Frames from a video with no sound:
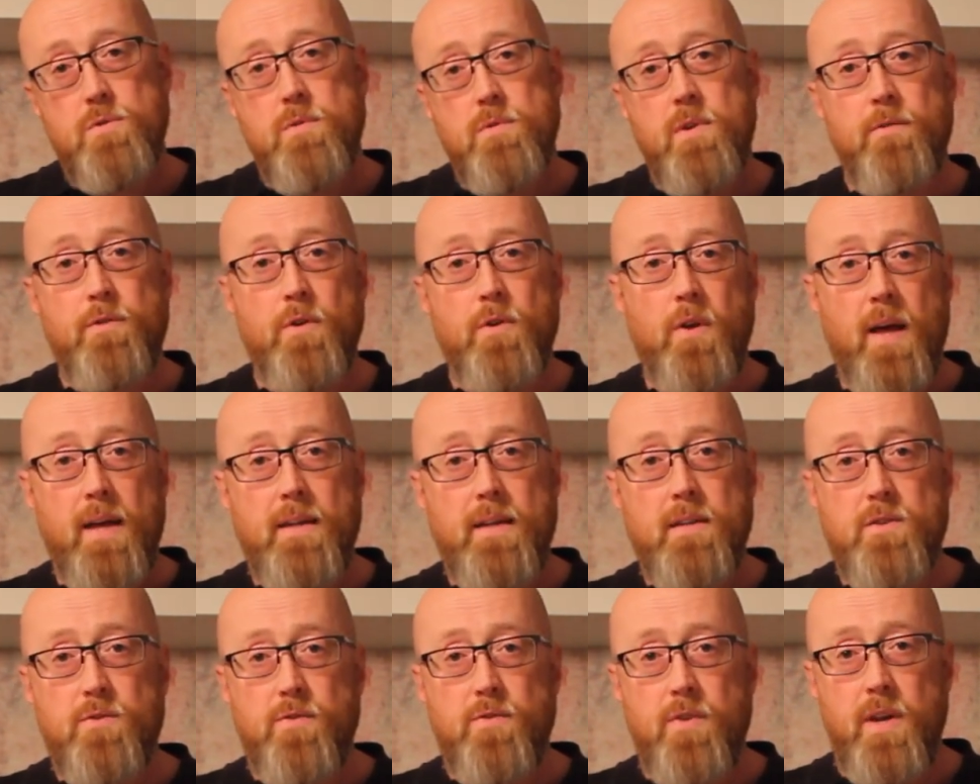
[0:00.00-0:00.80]
If you
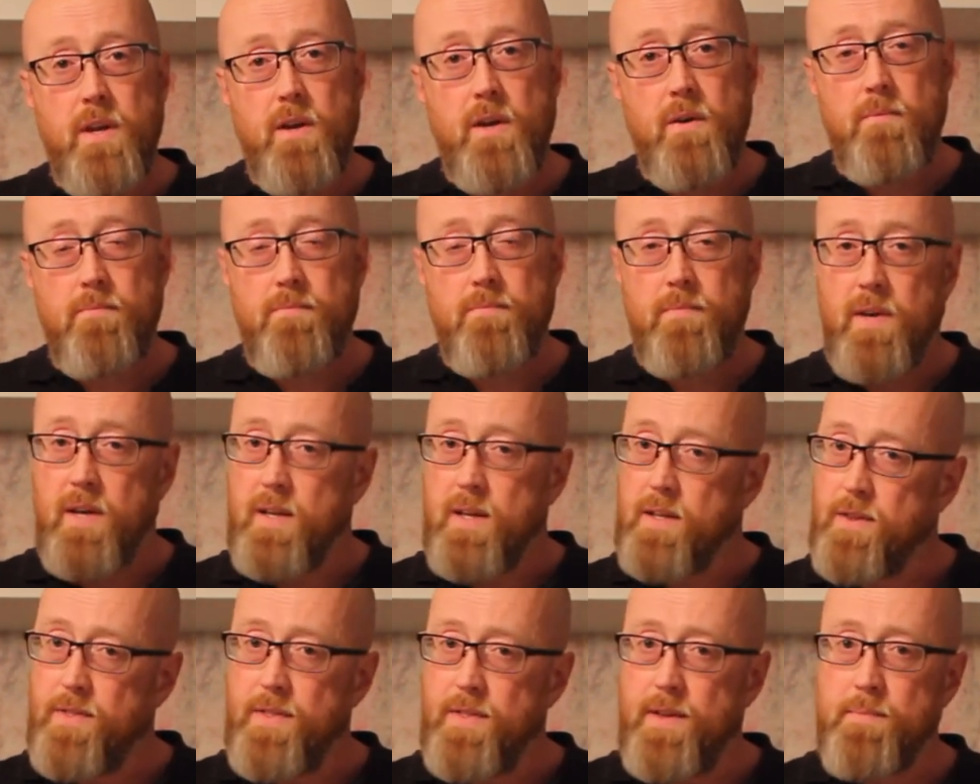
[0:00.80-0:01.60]
like this video,
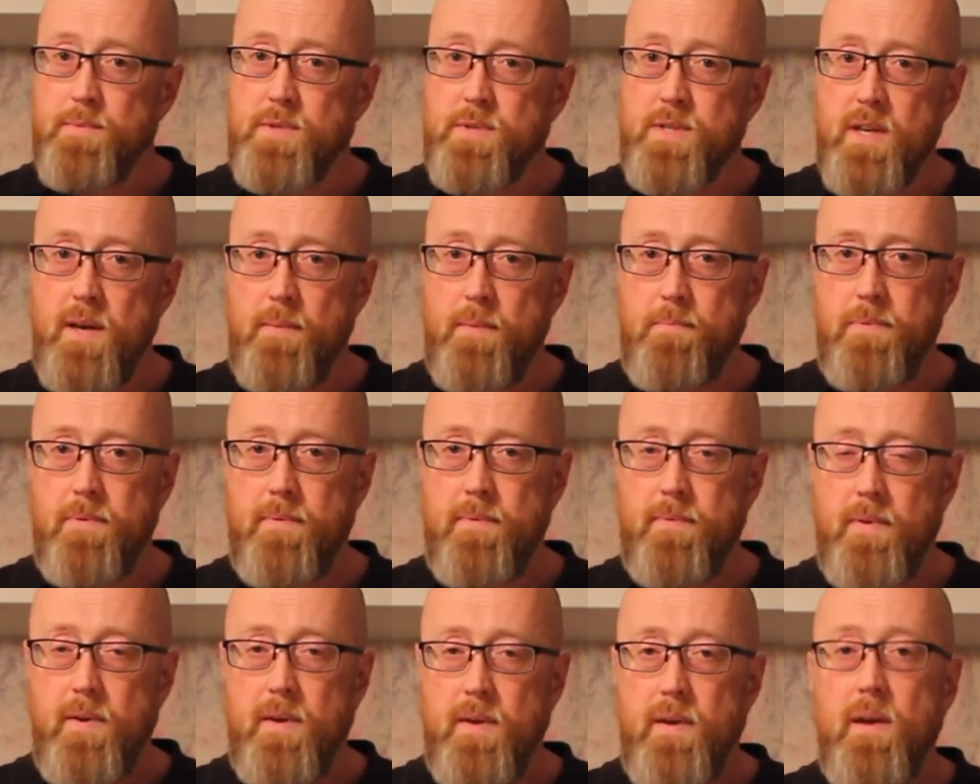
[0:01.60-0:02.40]
hit thumbs up.
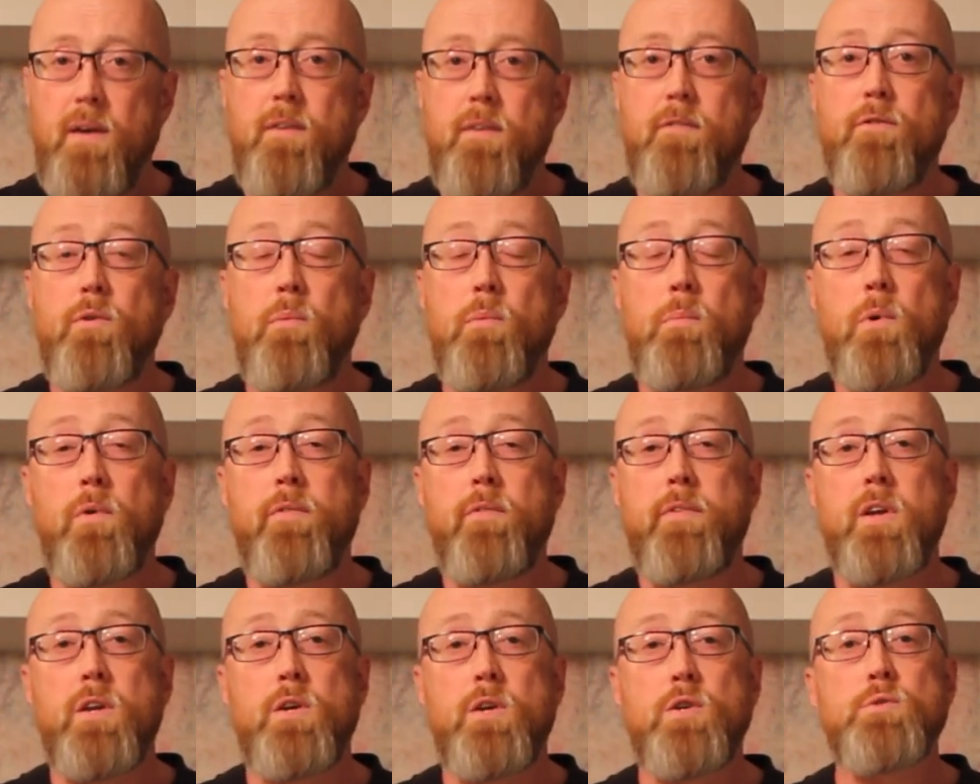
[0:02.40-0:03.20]
For more
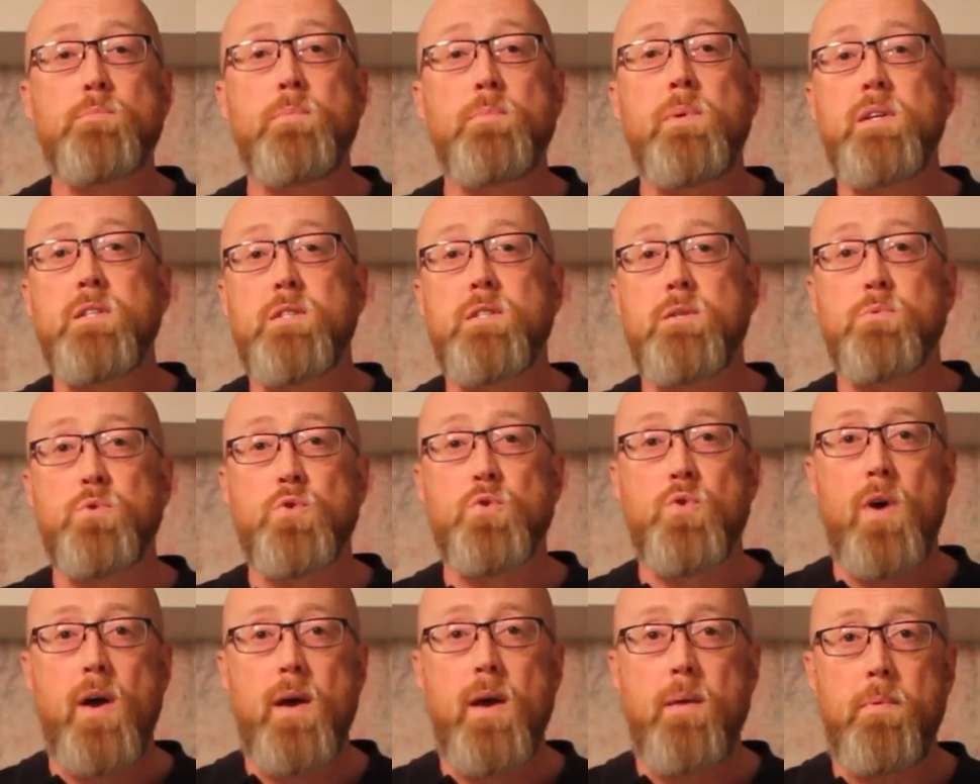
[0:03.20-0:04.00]
videos, please
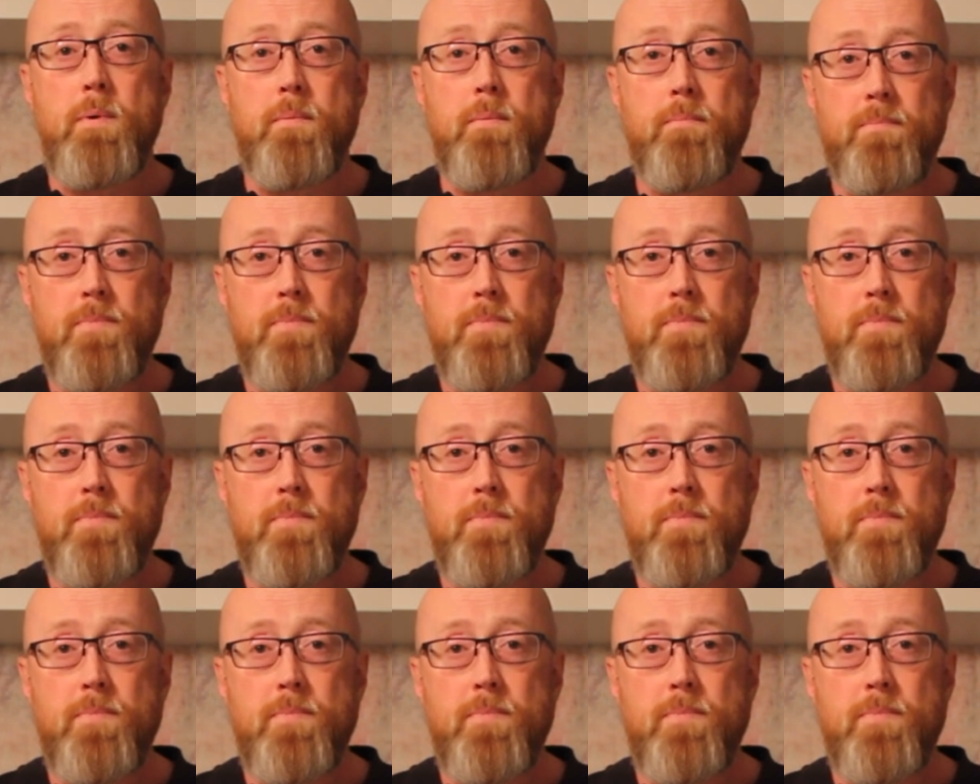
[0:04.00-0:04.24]
subscribe.